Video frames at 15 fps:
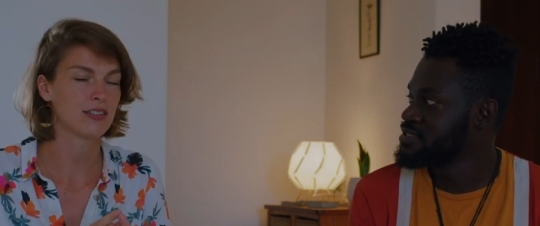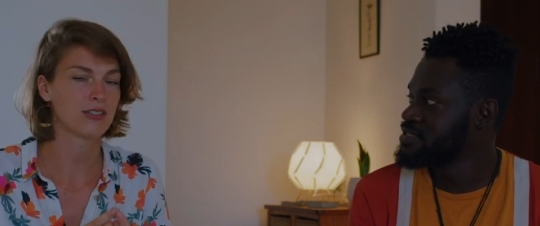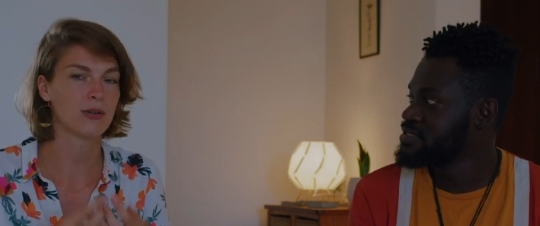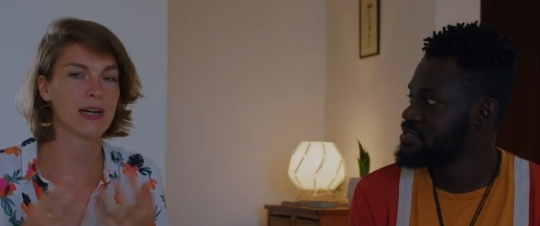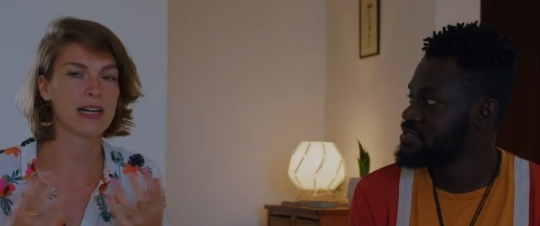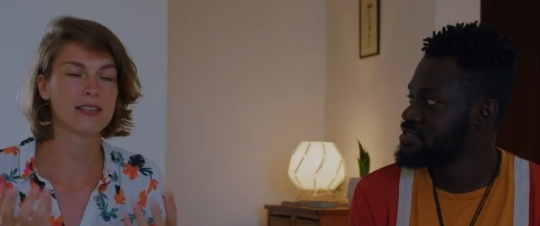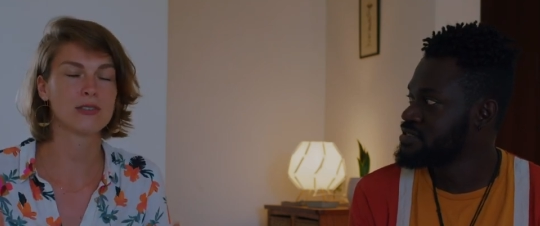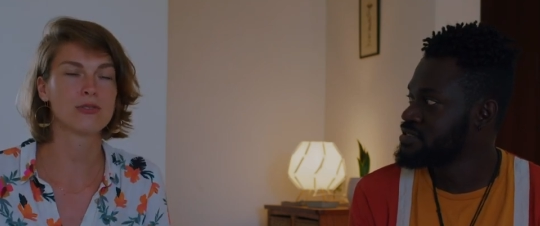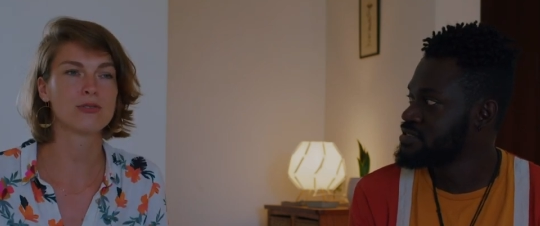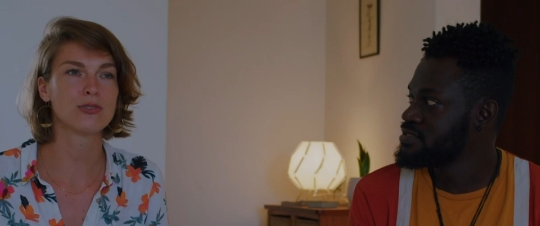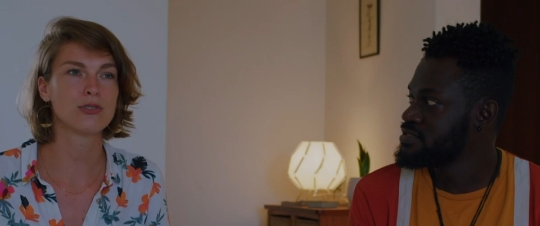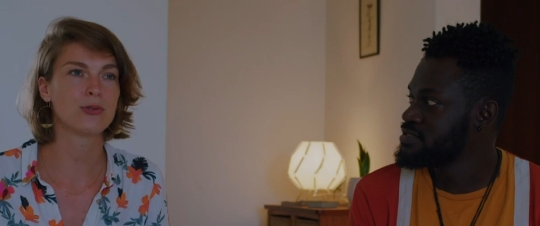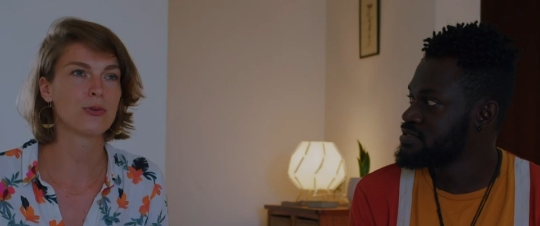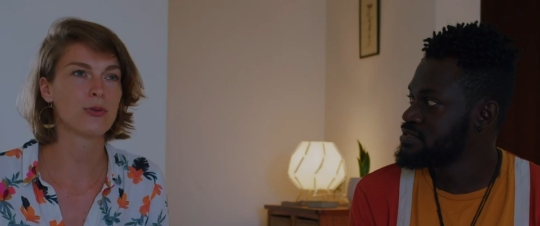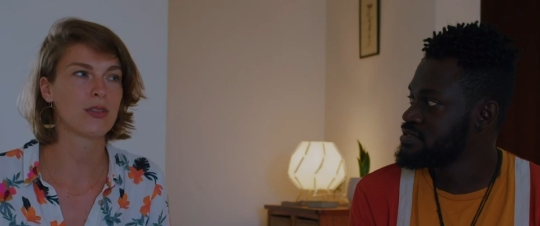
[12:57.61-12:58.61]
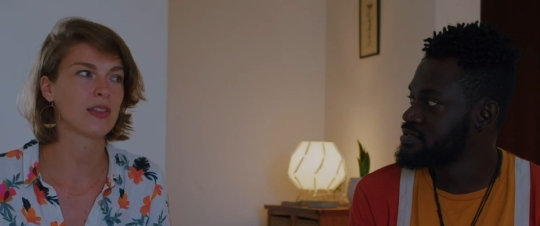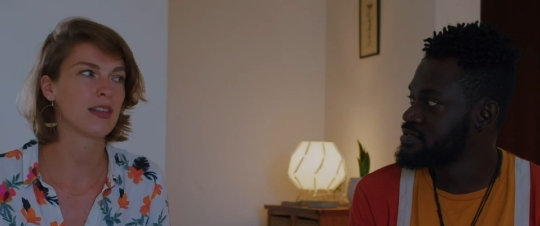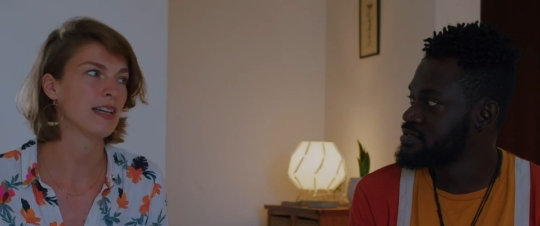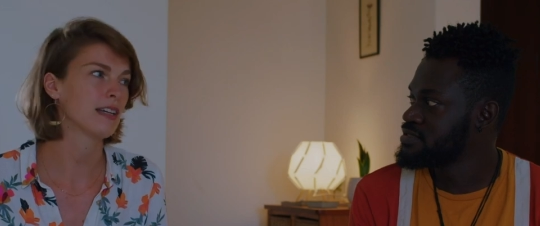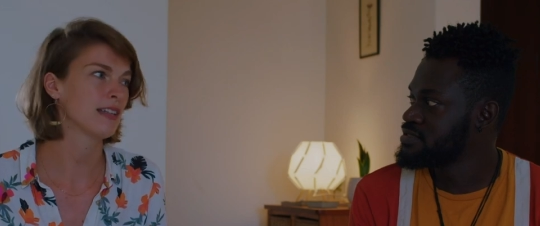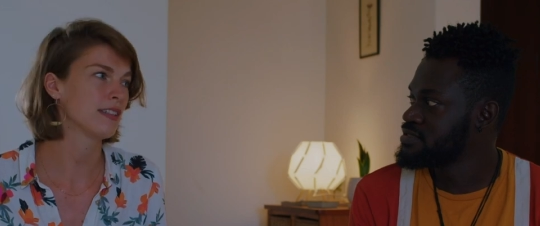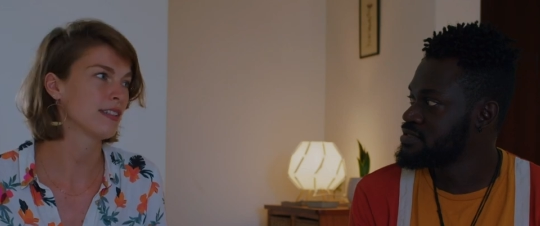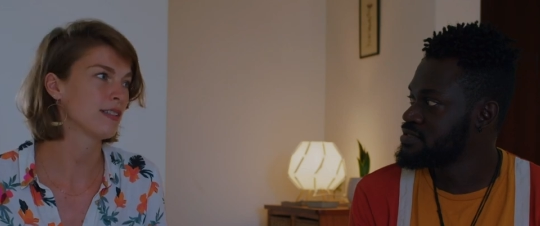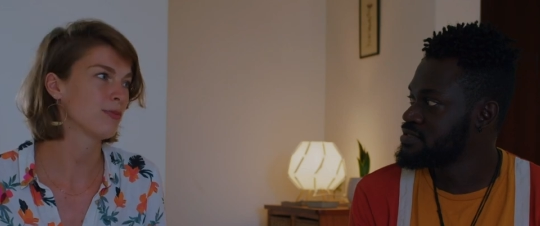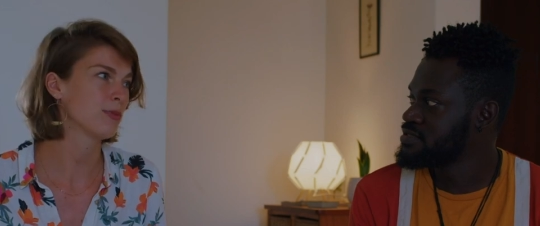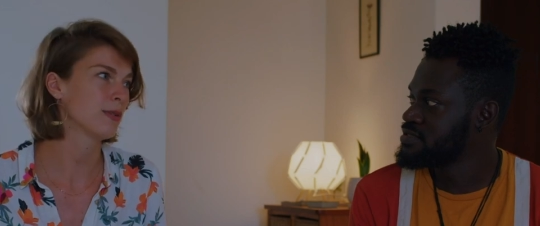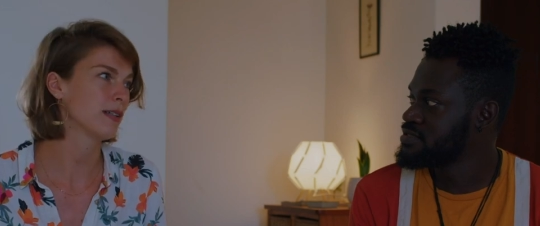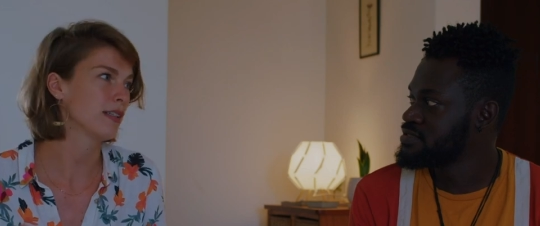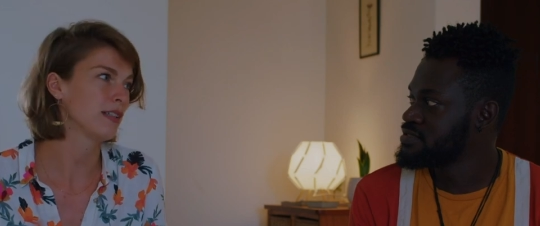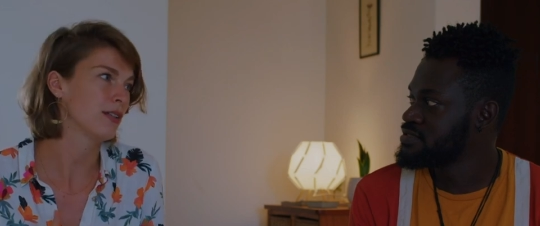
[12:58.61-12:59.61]
Speaker 1: so I don't do things
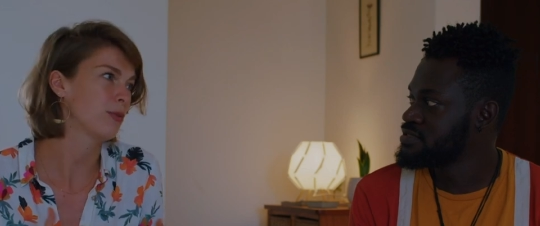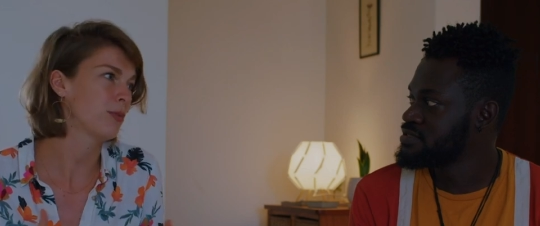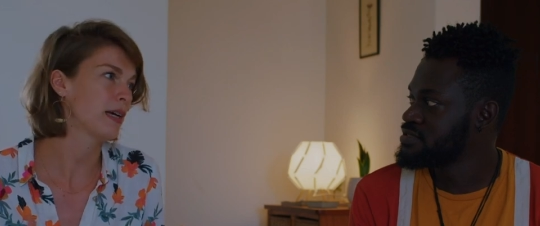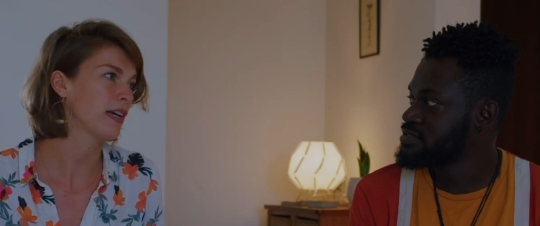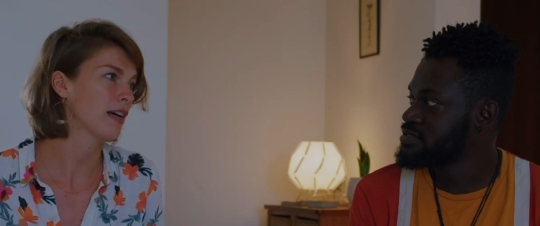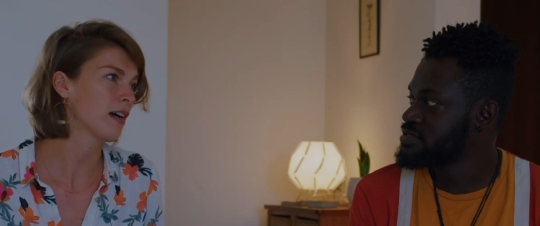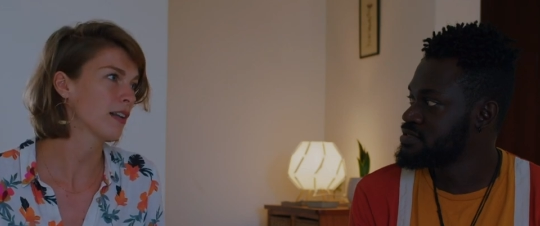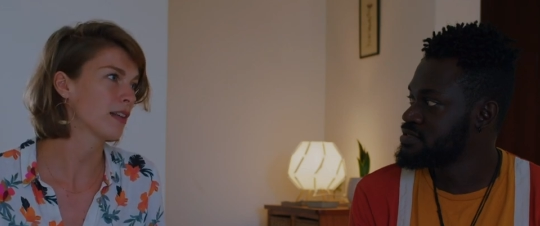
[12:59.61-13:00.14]
the way